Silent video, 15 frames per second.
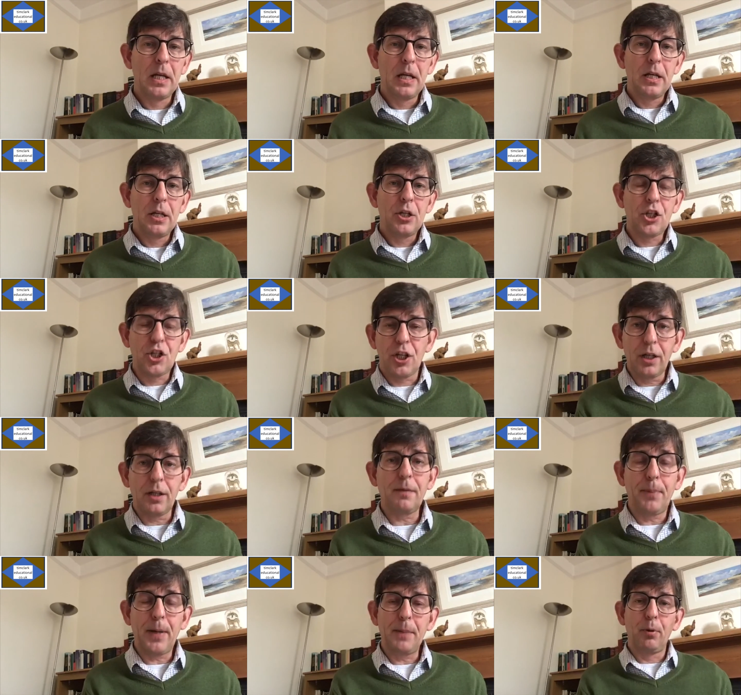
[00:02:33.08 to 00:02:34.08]

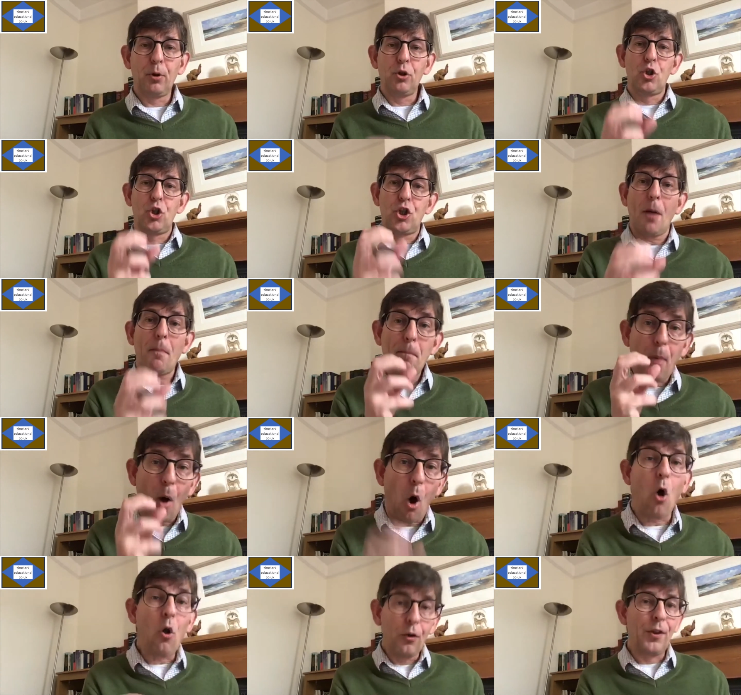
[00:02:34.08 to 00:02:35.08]
certain people jump
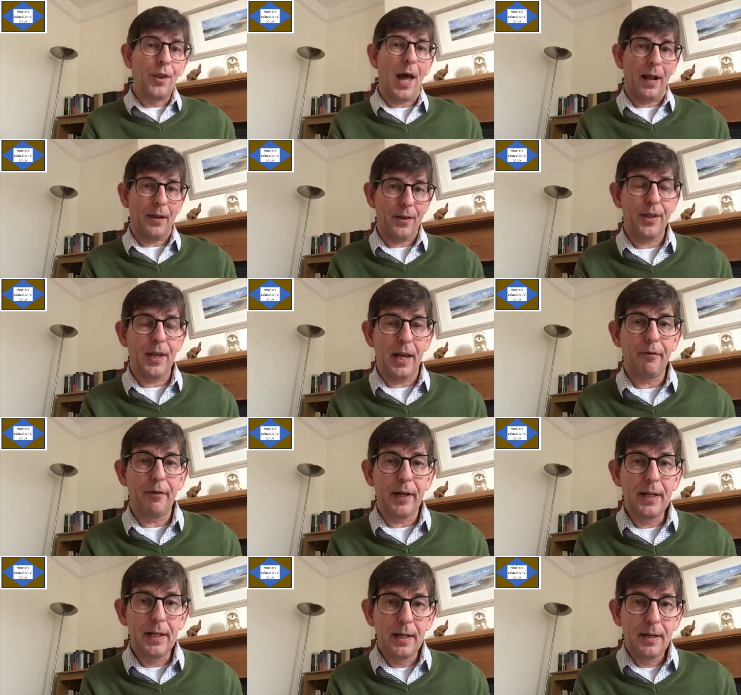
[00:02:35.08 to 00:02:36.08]
on that
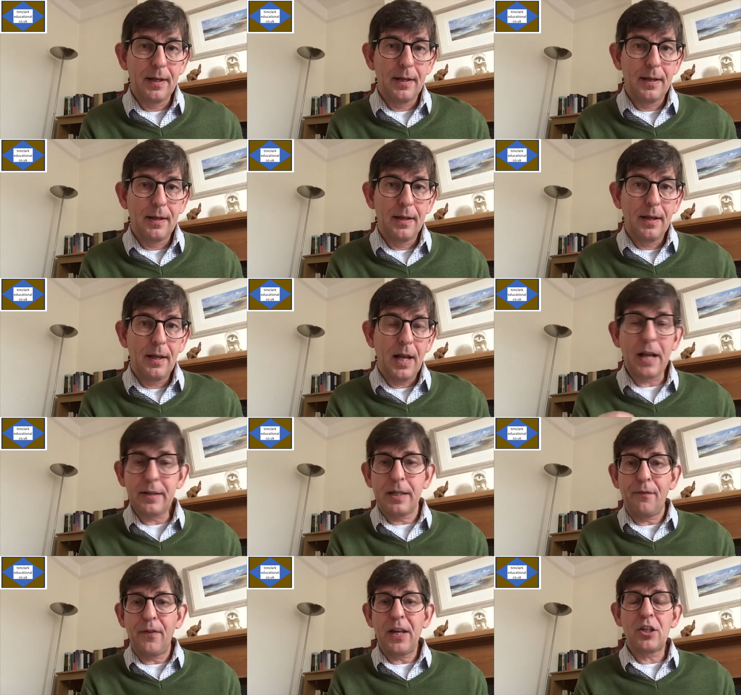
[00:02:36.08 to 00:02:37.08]
theory as
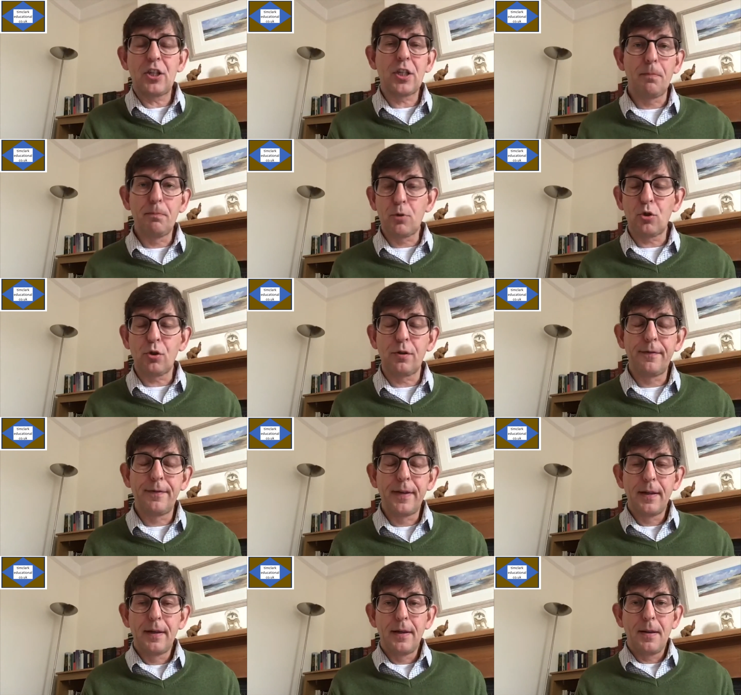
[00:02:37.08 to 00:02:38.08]
if it's some sort of
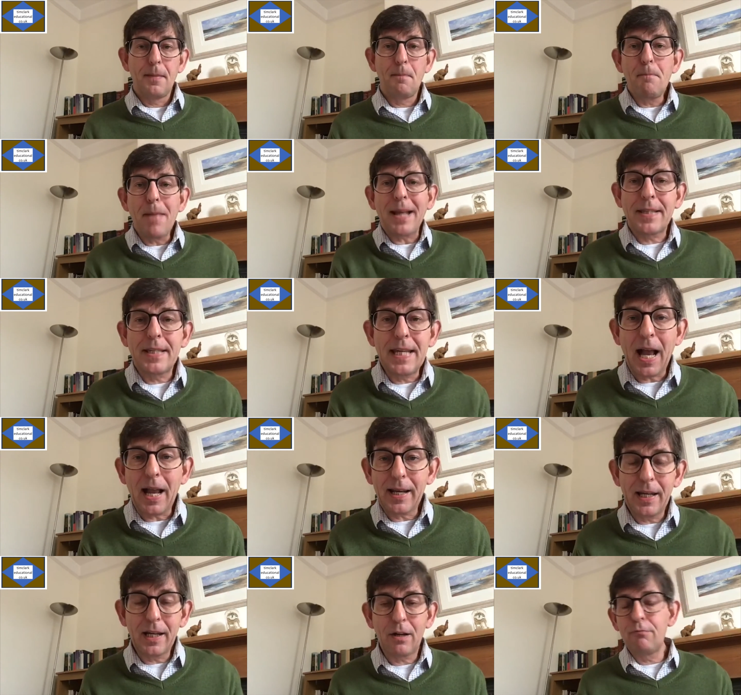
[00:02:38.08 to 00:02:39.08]

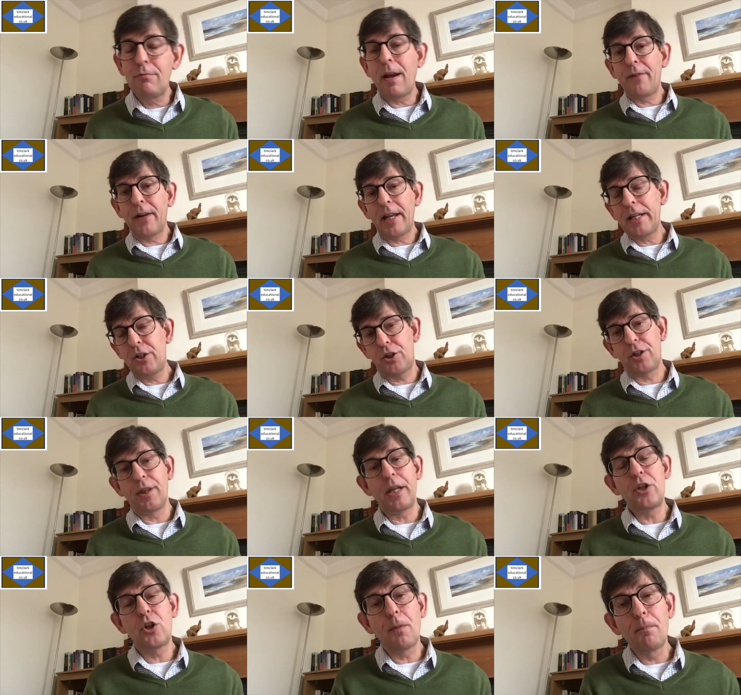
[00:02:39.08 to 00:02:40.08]
messianic revelation.
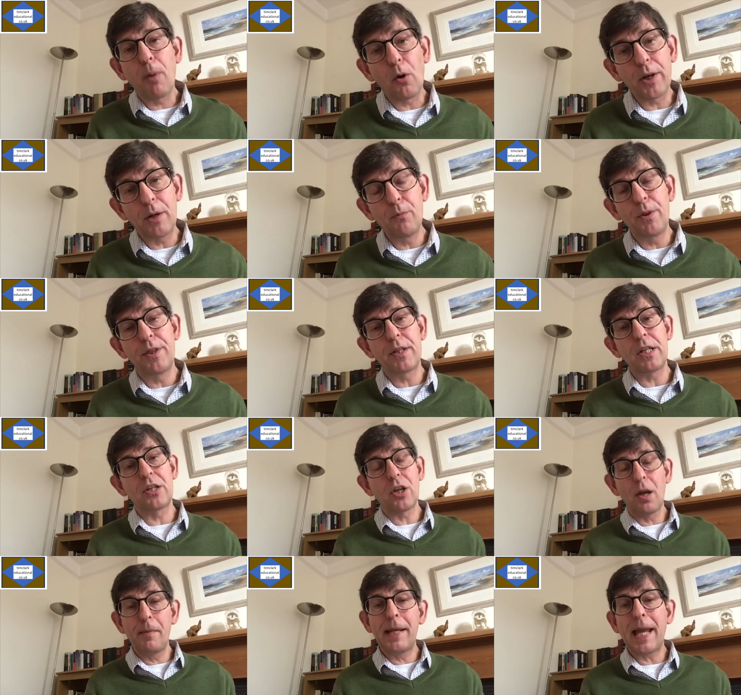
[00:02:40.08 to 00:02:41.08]
They jump on it with the
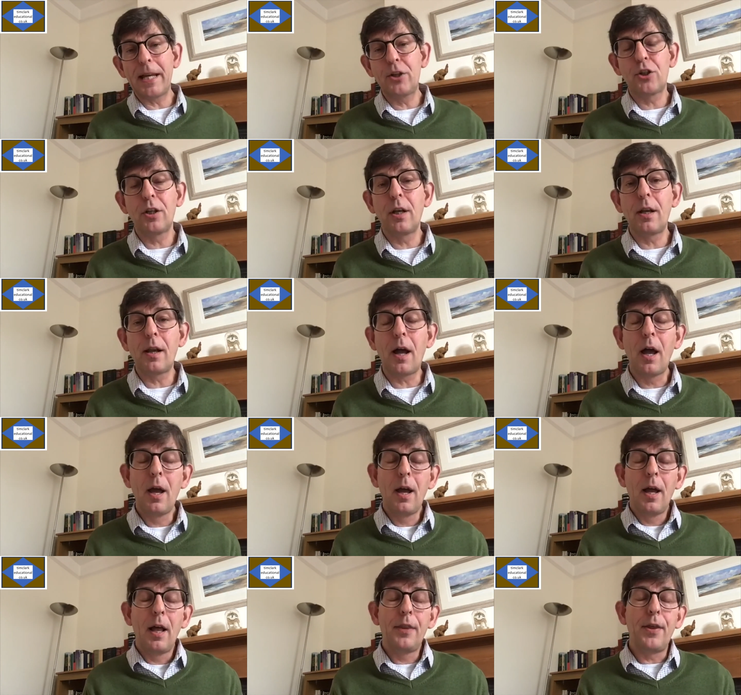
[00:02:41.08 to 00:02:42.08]
determination and
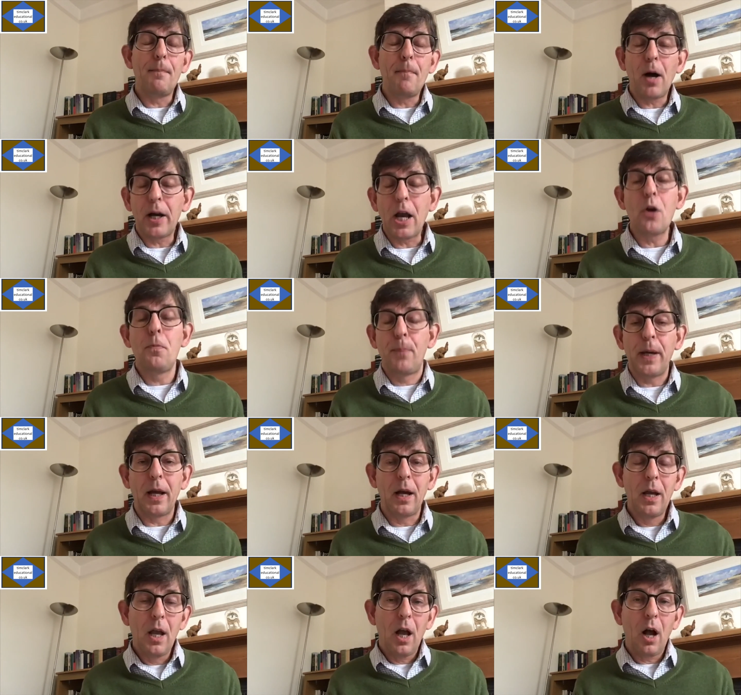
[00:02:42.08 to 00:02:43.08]
the myopia
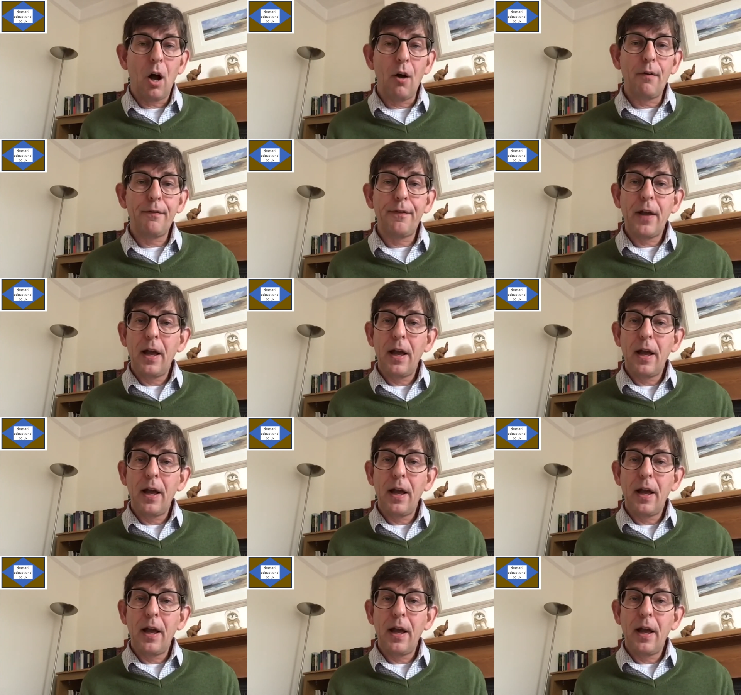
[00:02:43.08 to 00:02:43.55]
of